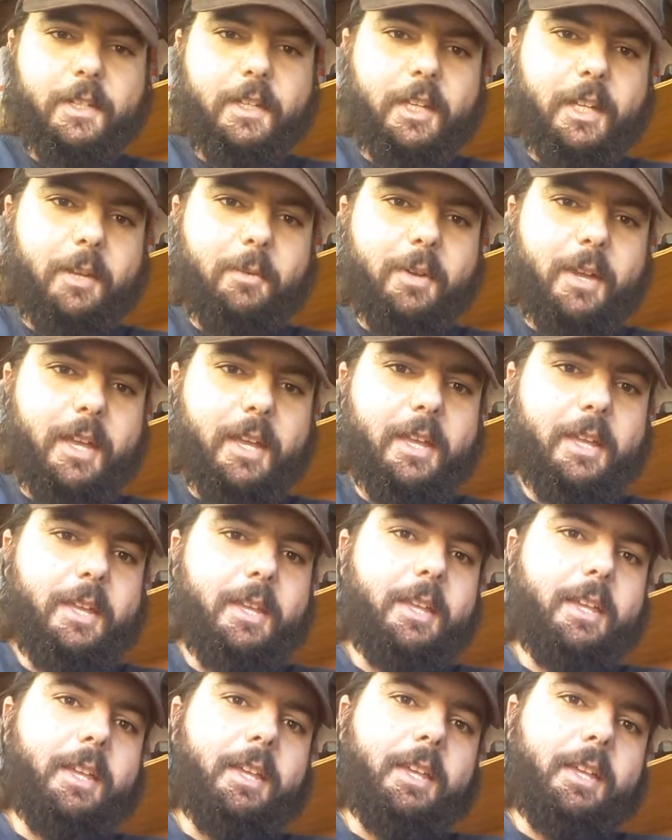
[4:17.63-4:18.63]
Anyway,
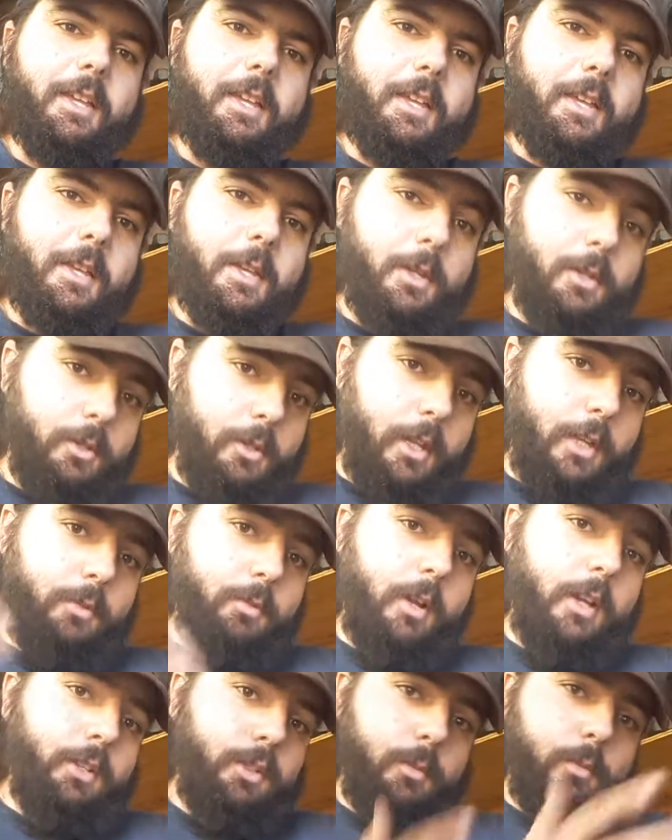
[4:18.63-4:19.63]
so that's
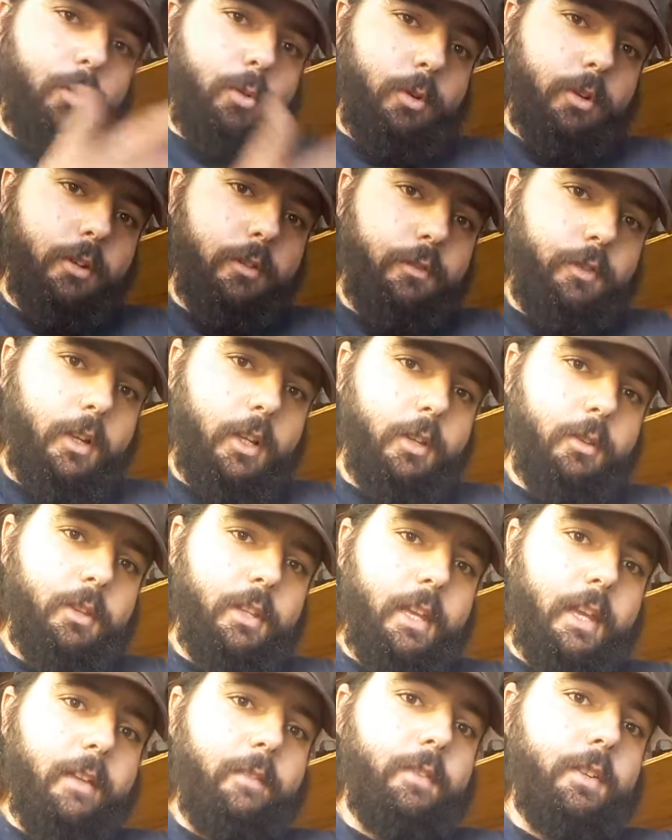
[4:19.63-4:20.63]
why it's important to follow
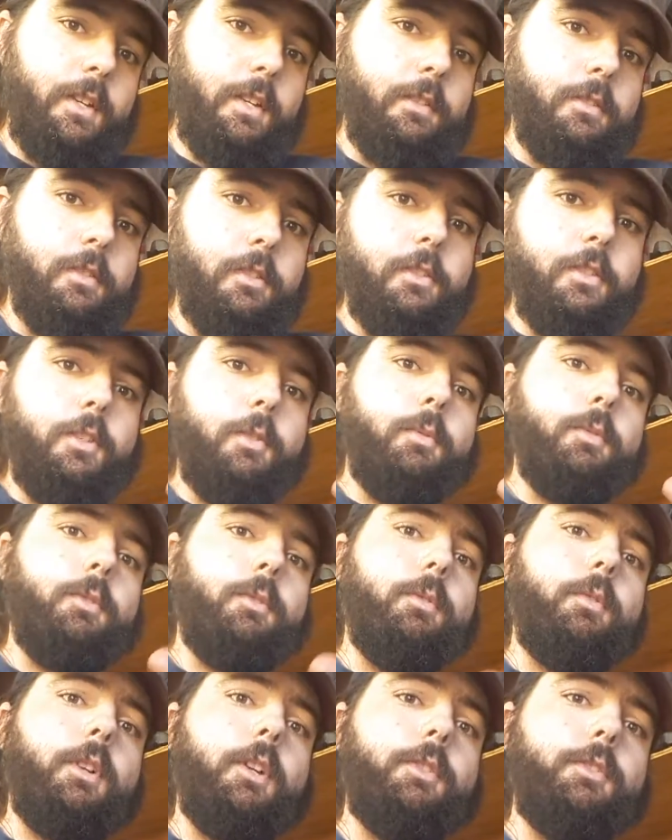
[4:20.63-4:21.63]
the evidence and see what's
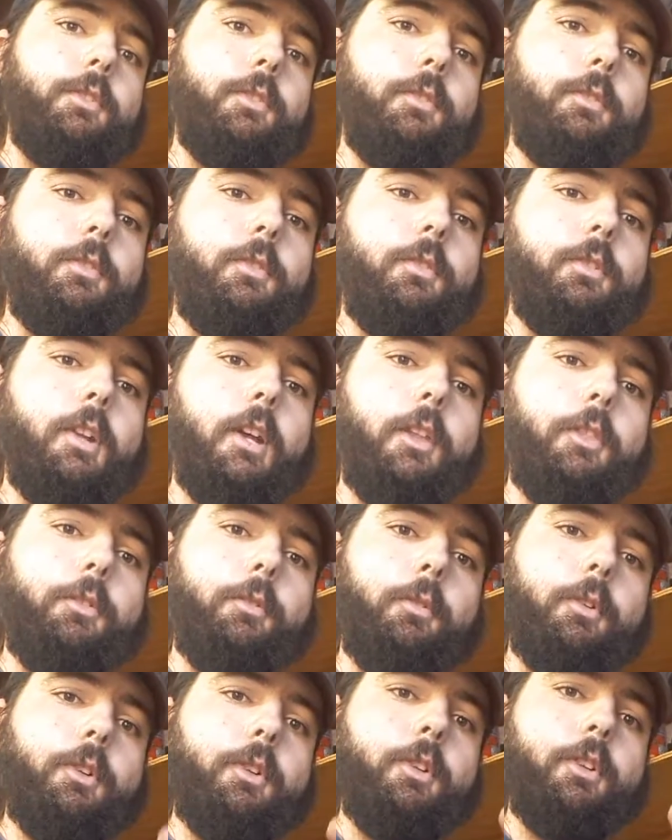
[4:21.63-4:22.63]
going on, so you're not
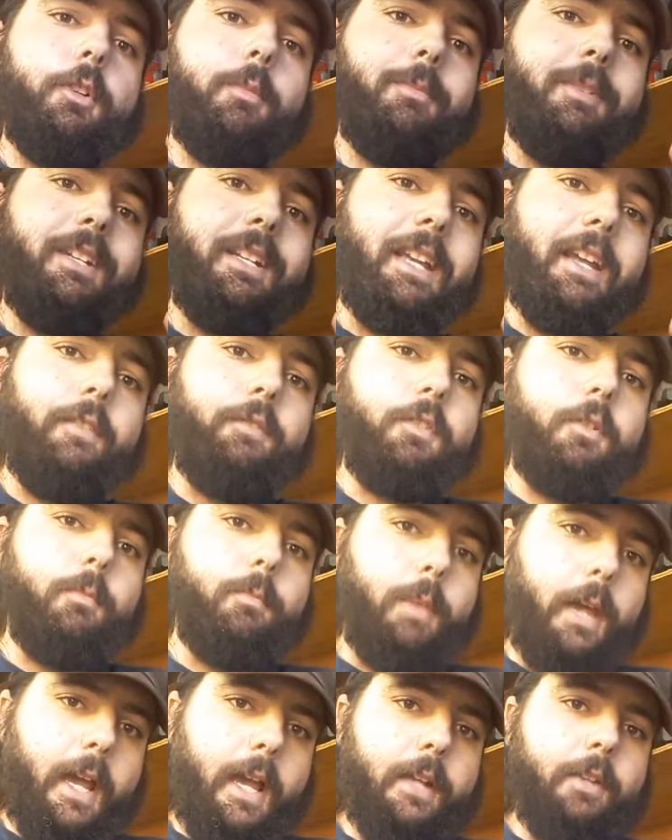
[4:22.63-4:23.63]
throwing good money after
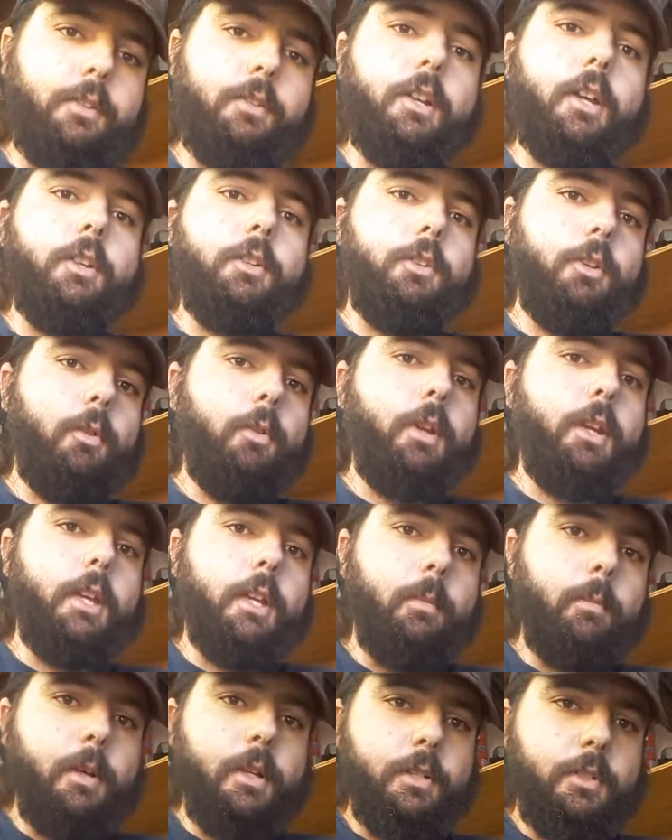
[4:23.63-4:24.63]
bad, and you're not doing
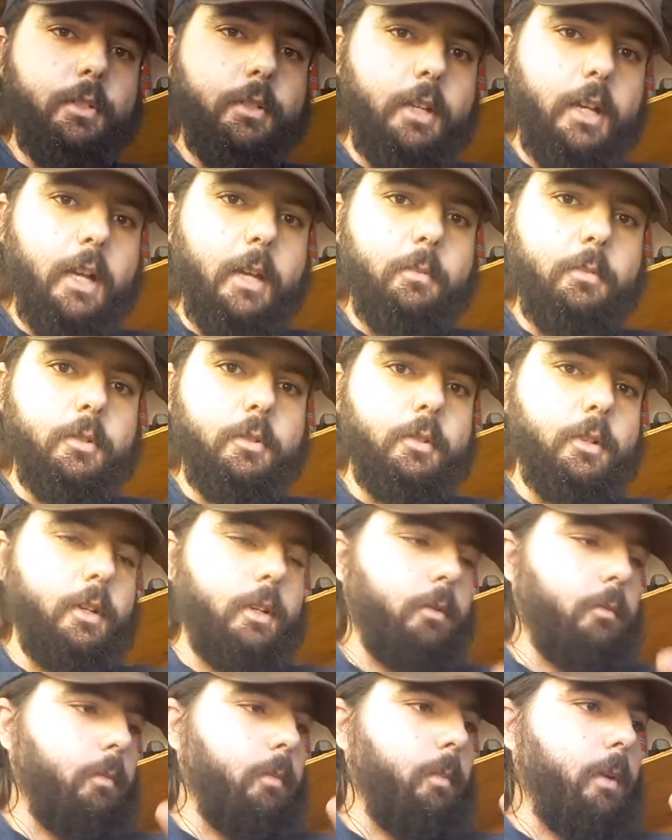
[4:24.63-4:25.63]
it a bunch of times. You're
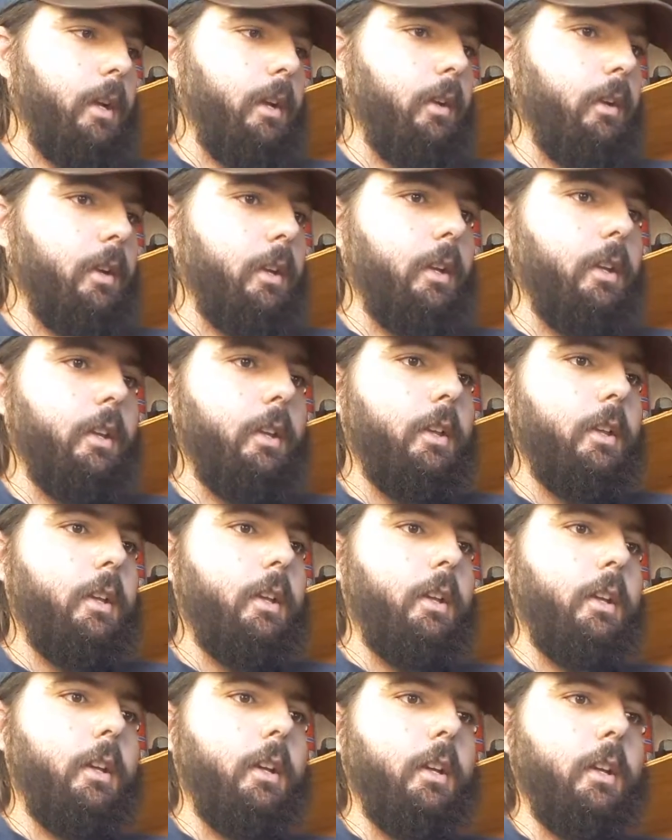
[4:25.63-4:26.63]
not repairing
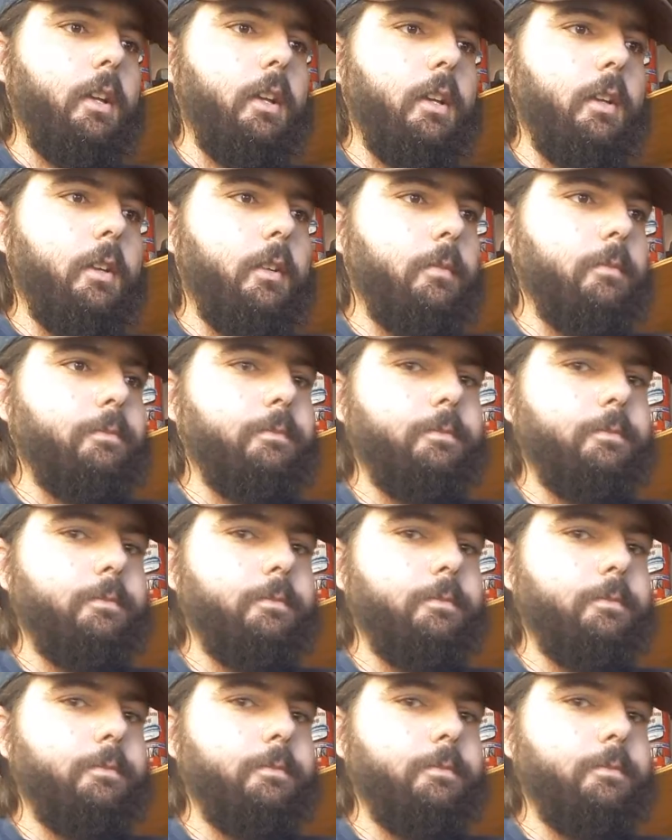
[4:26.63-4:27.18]
the